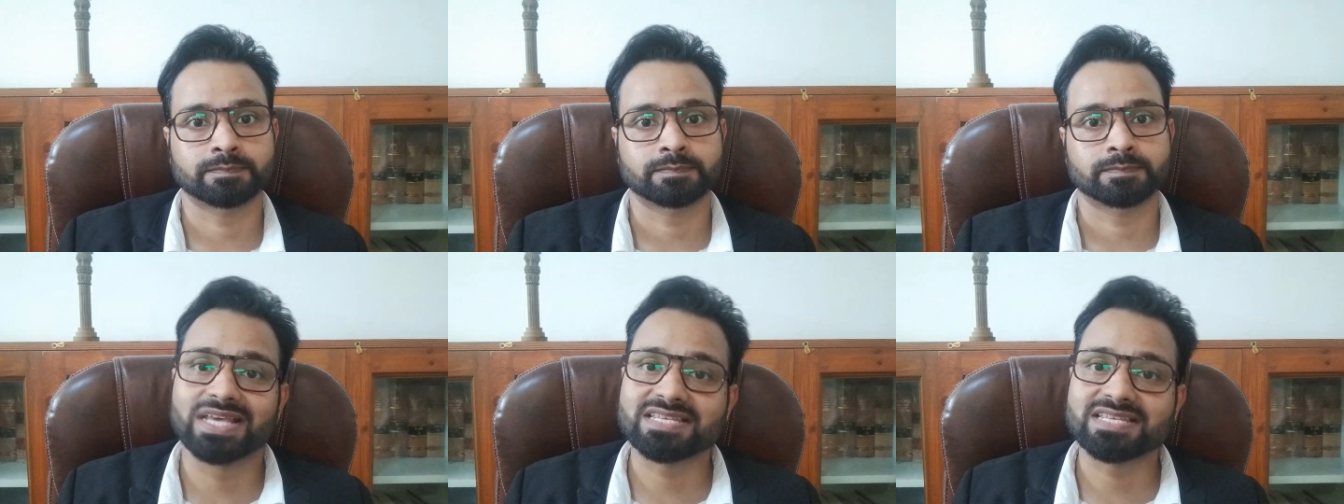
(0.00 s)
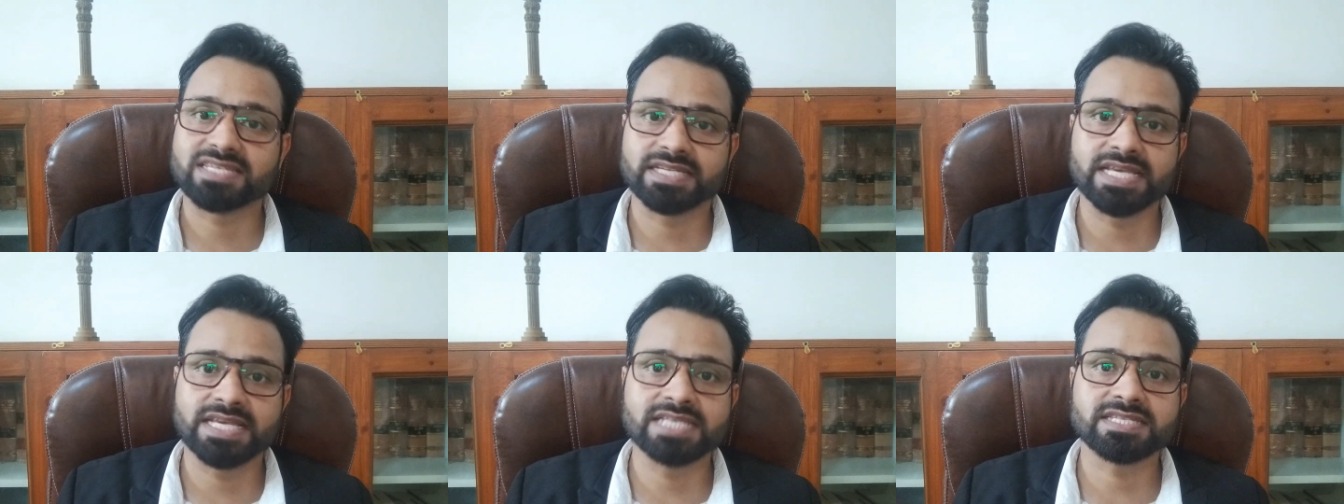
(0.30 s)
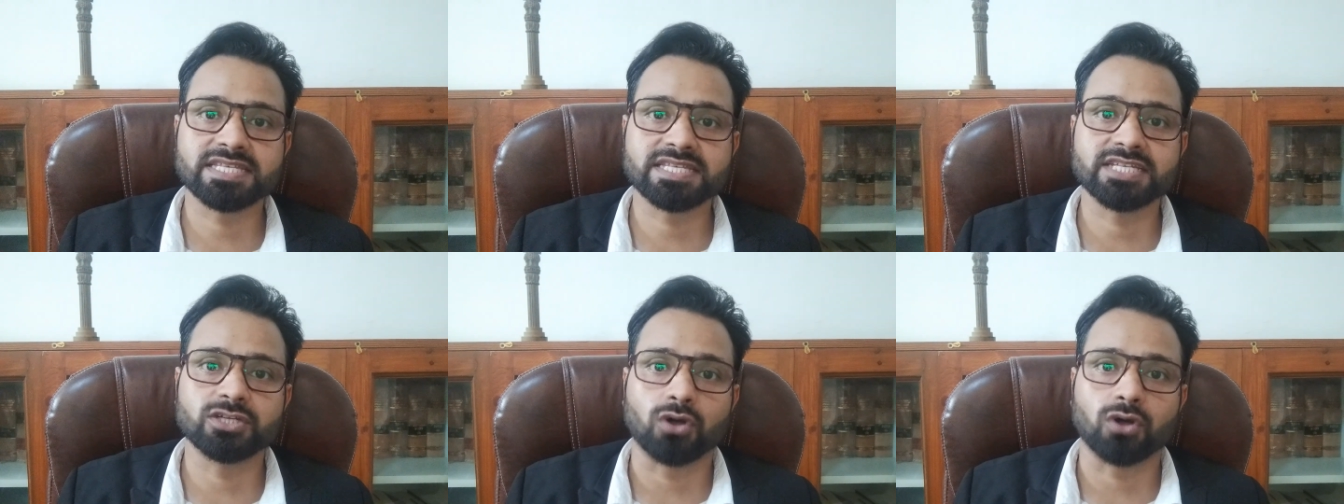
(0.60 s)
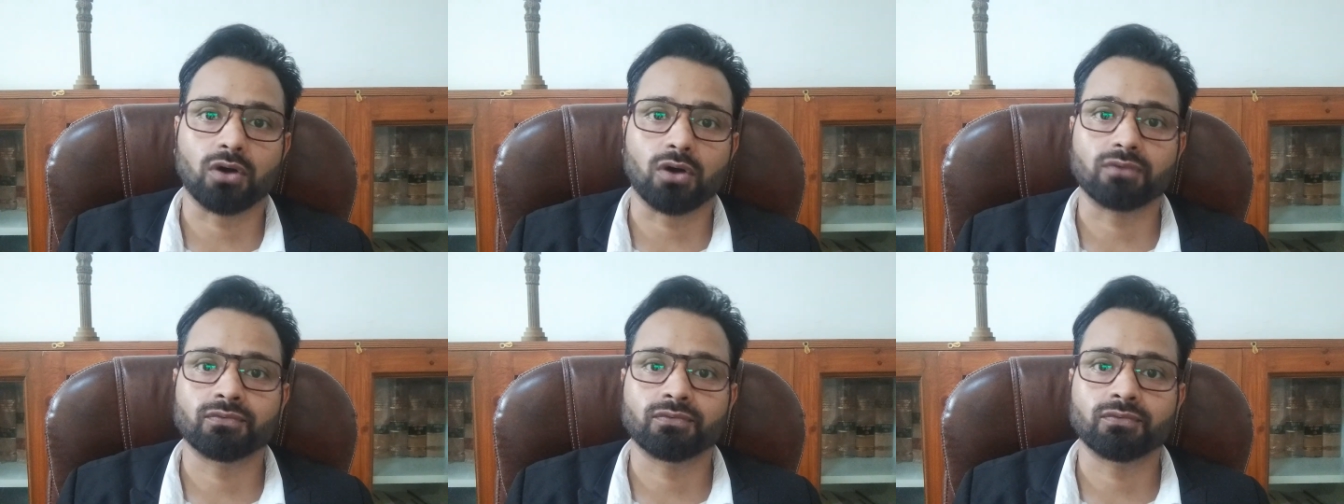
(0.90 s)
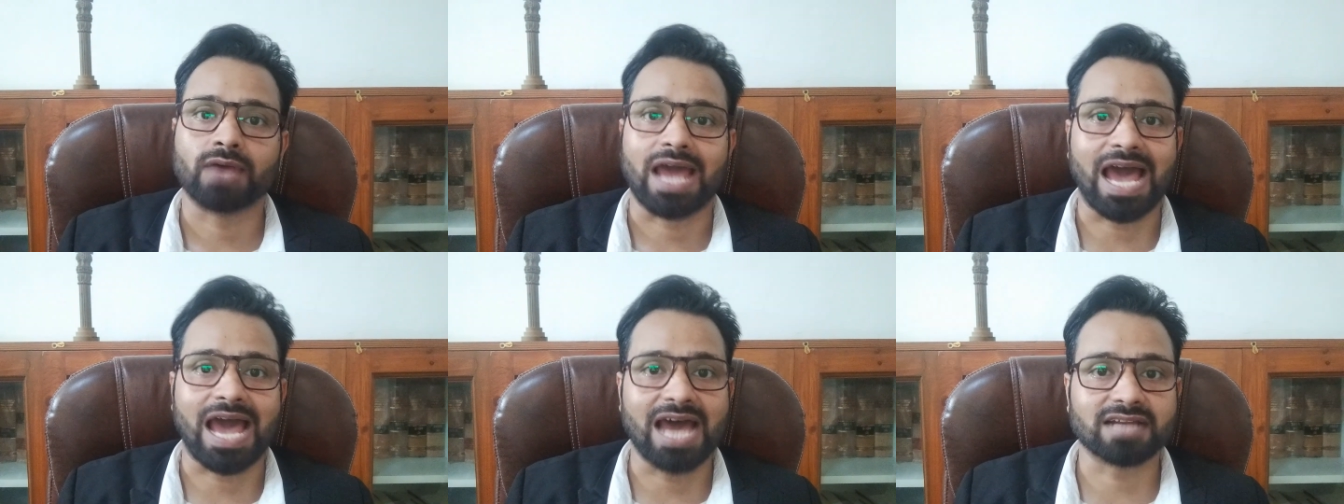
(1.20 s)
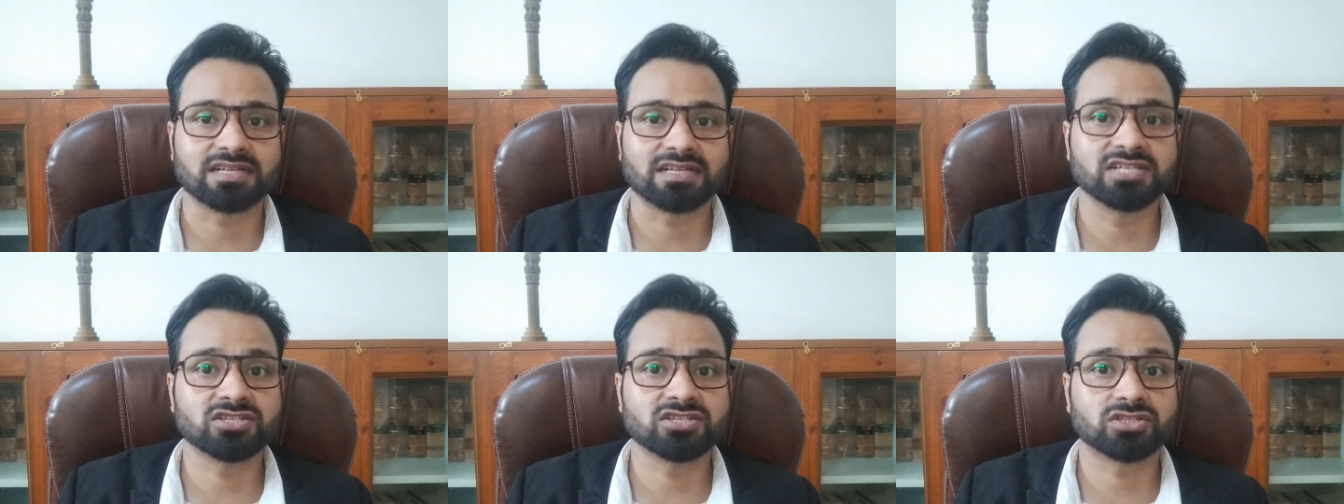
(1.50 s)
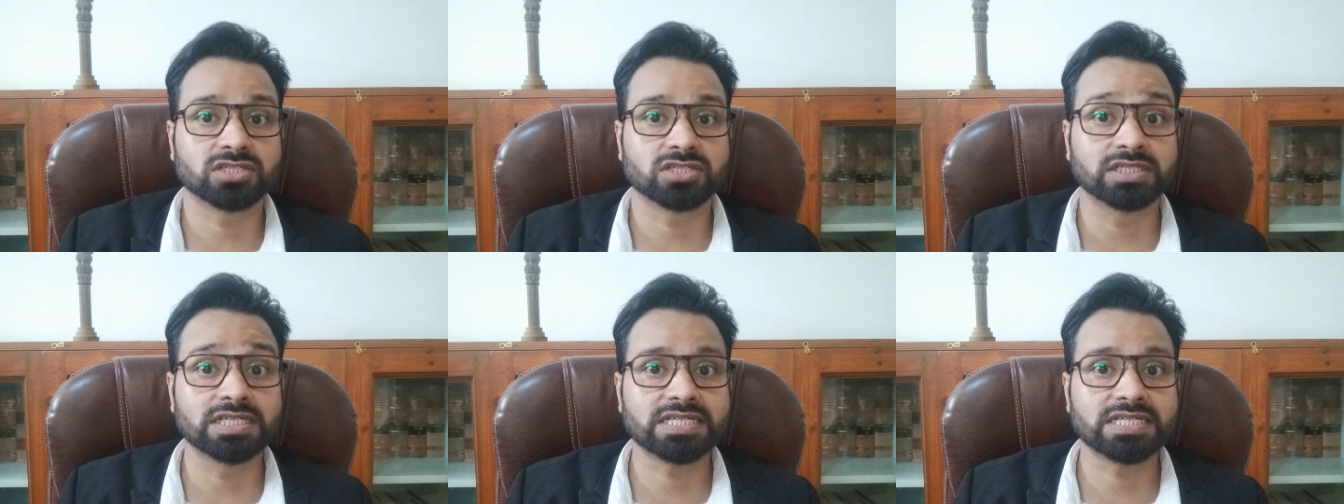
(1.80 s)
Residency of at
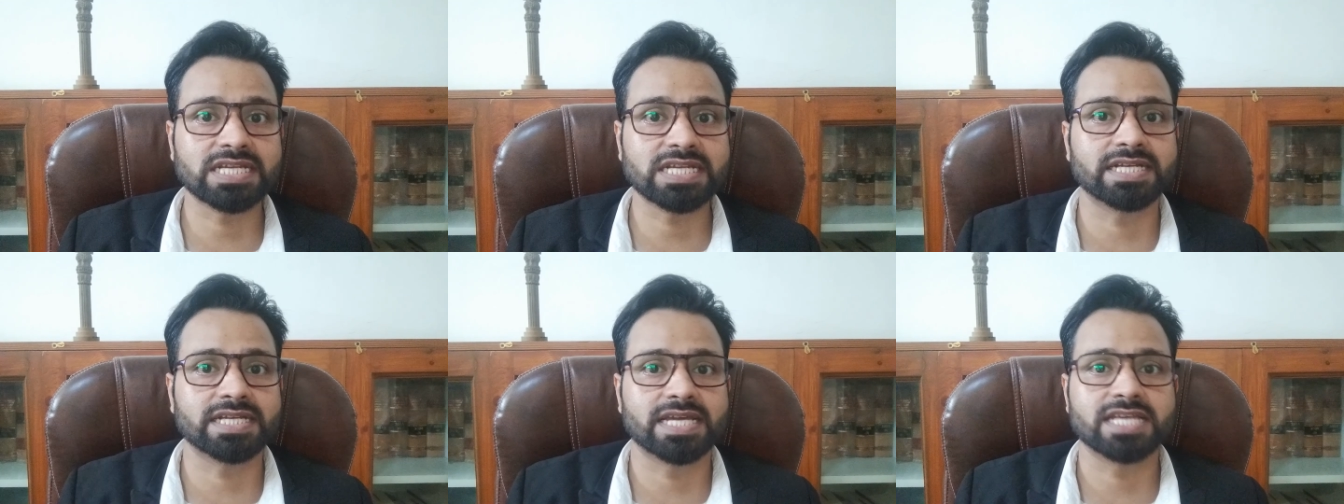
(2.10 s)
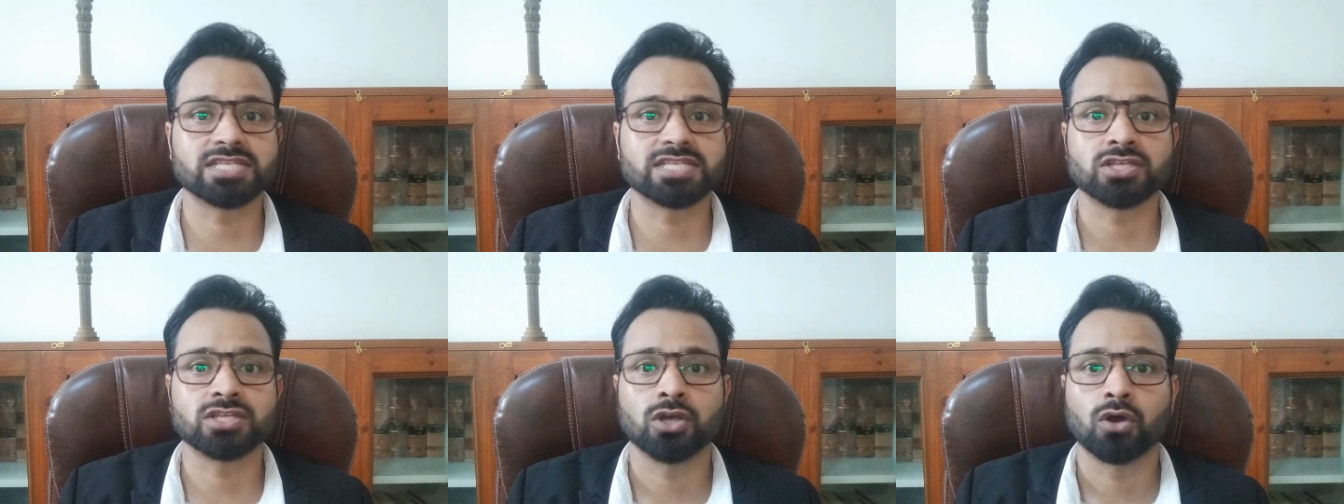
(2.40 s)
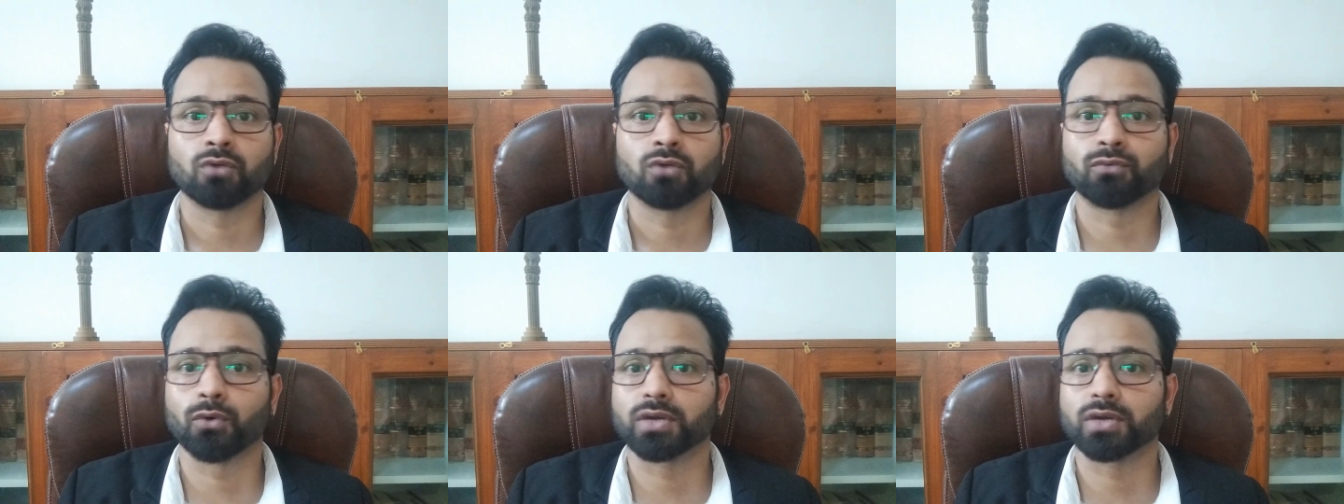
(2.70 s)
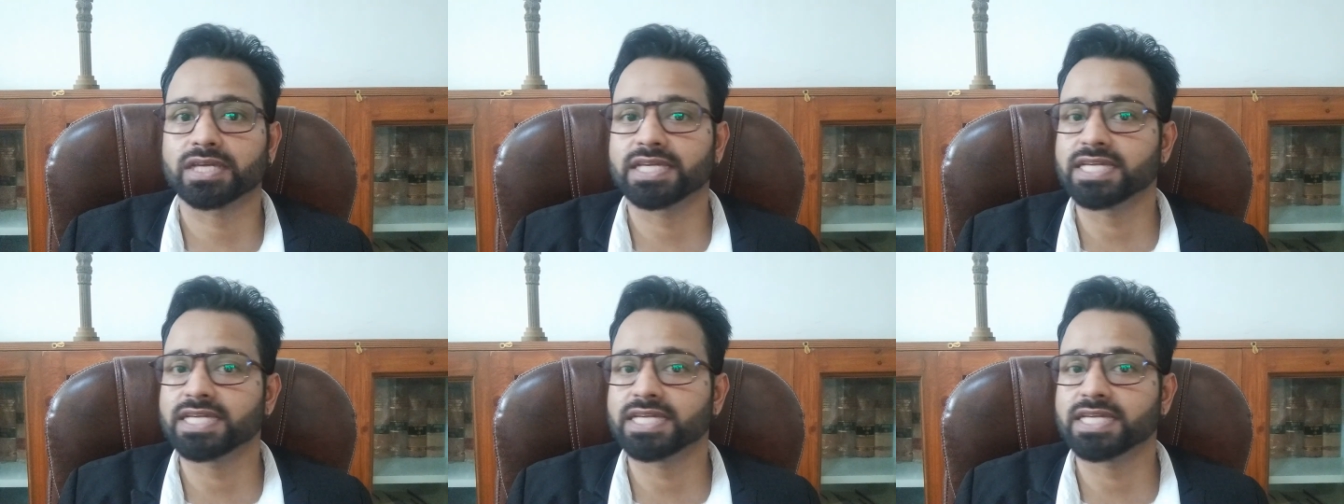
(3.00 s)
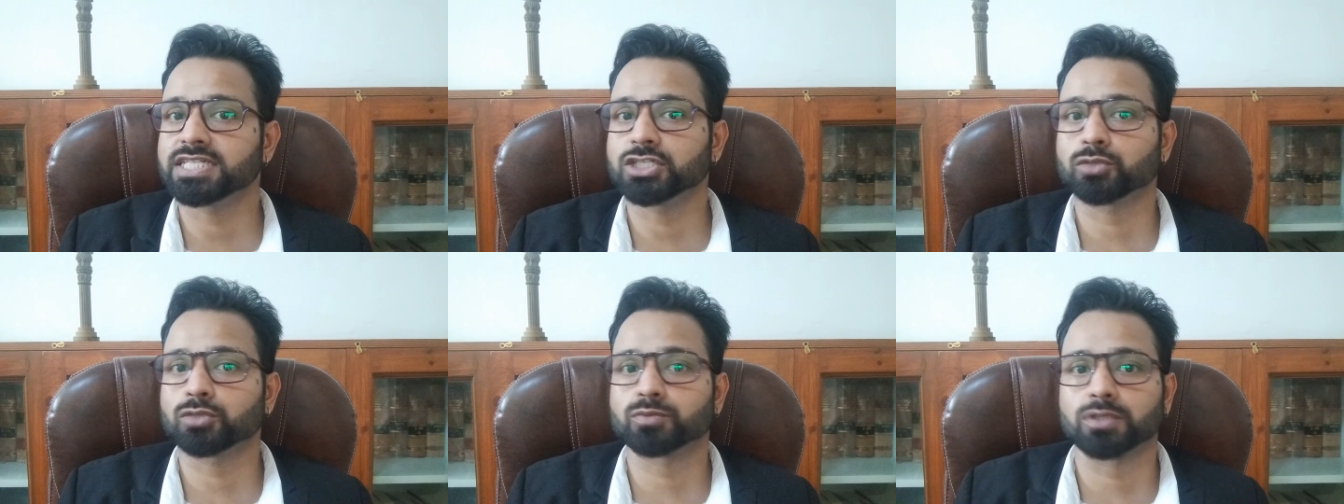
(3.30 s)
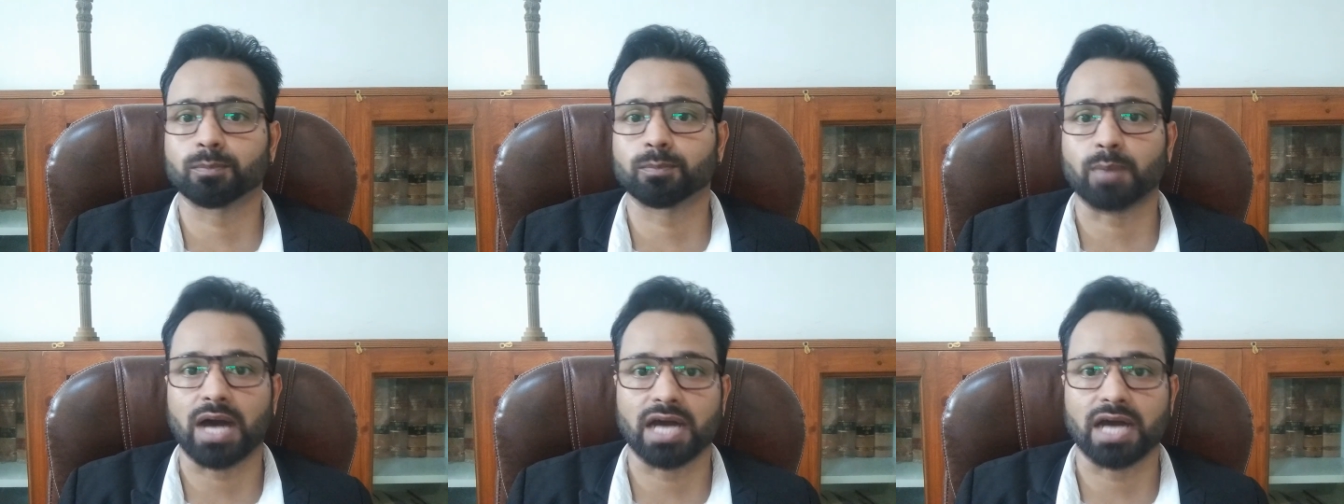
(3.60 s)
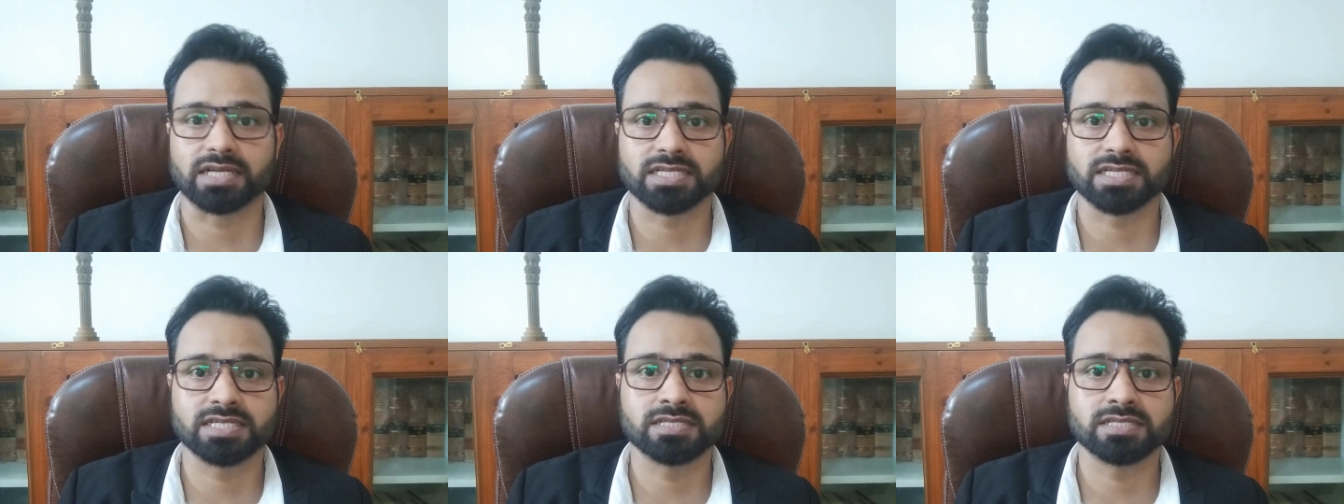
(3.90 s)
least 30 days for either of the
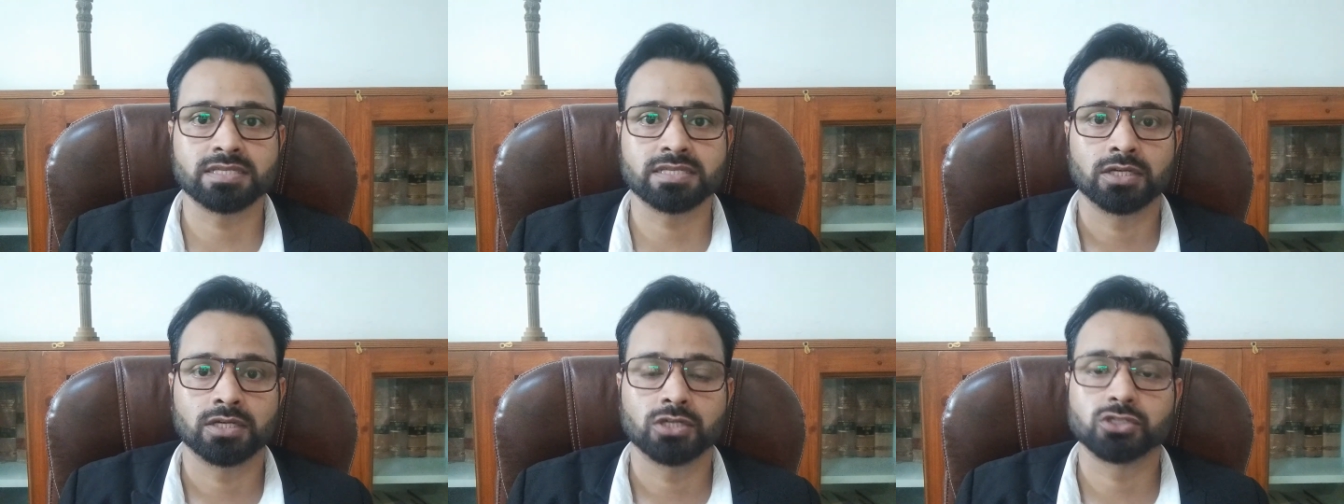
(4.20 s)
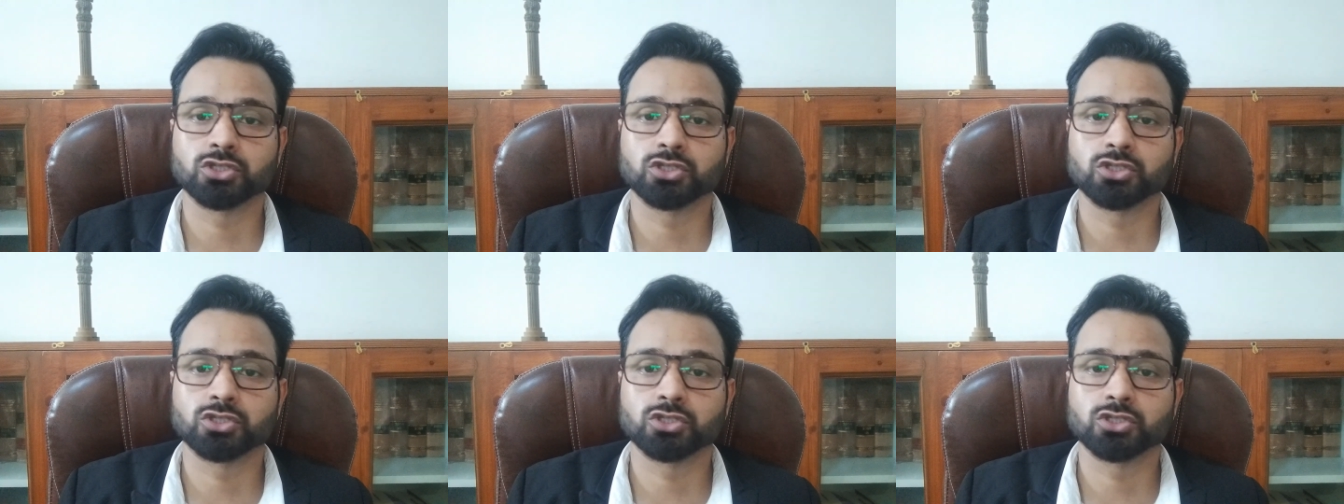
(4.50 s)
parties